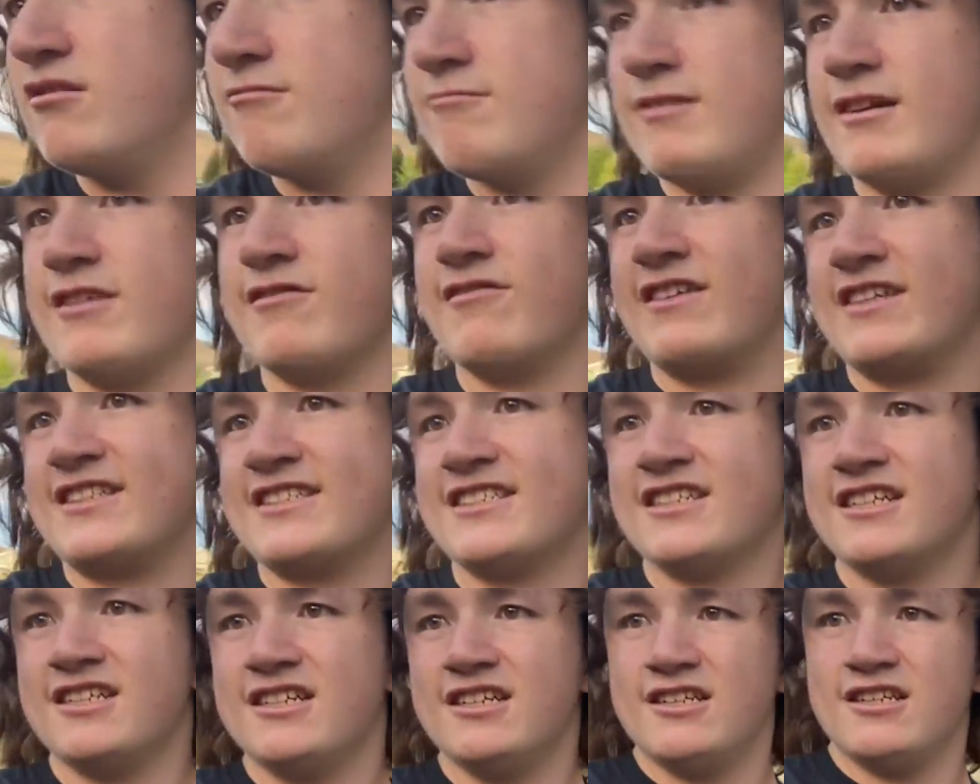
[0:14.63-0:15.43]

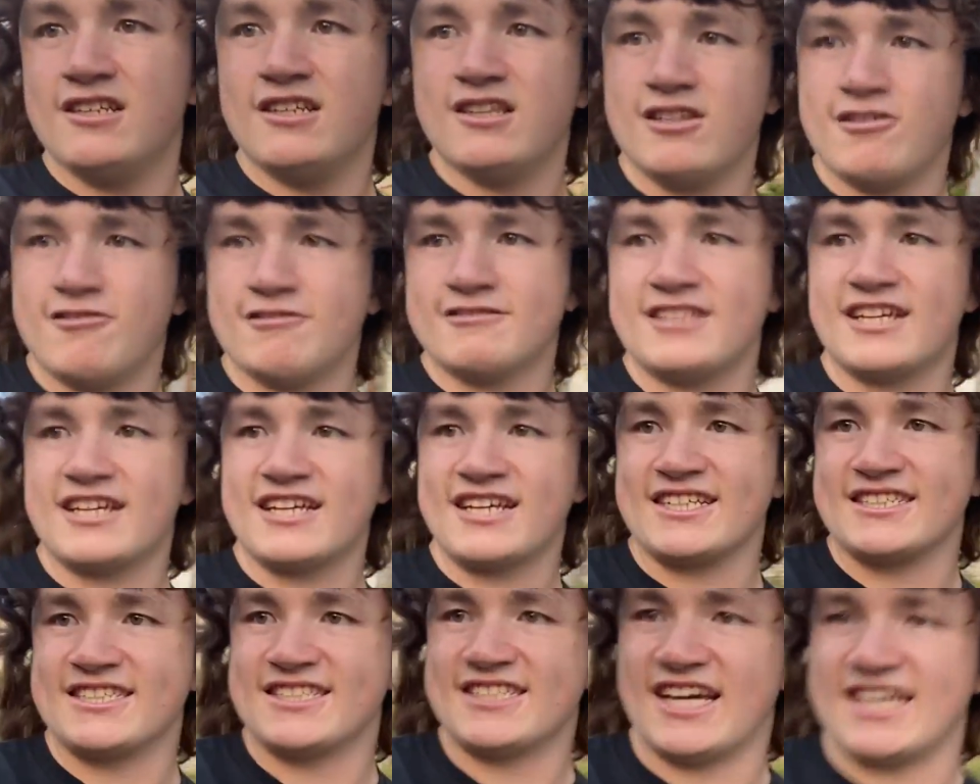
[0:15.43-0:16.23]
Anyways, there's like
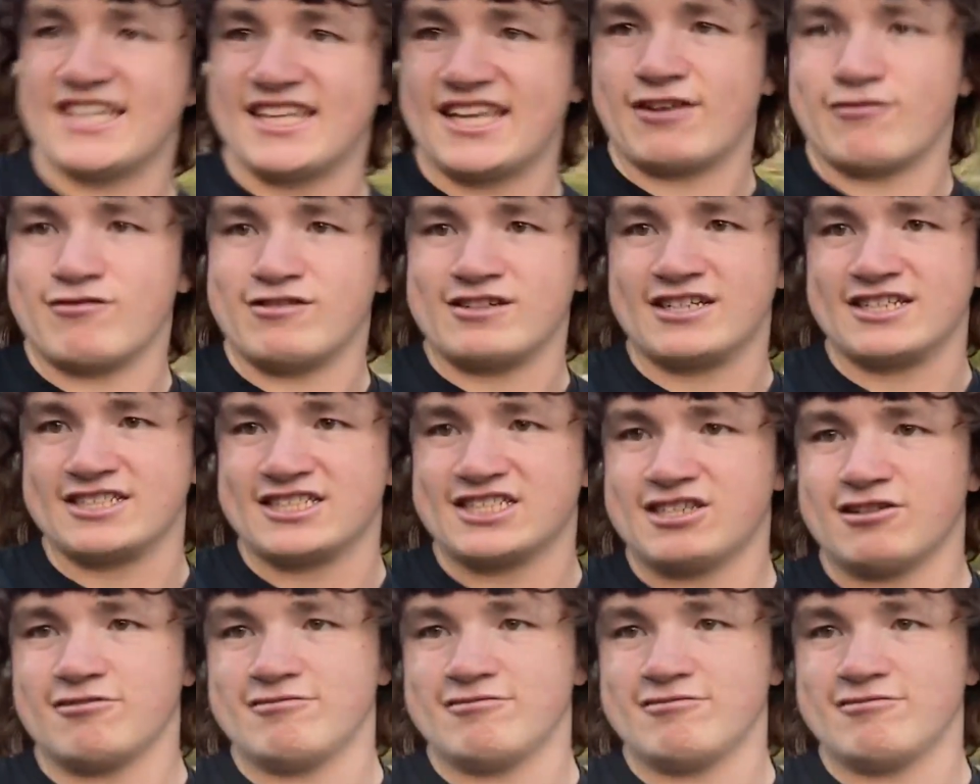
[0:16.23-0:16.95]
a sign I want to show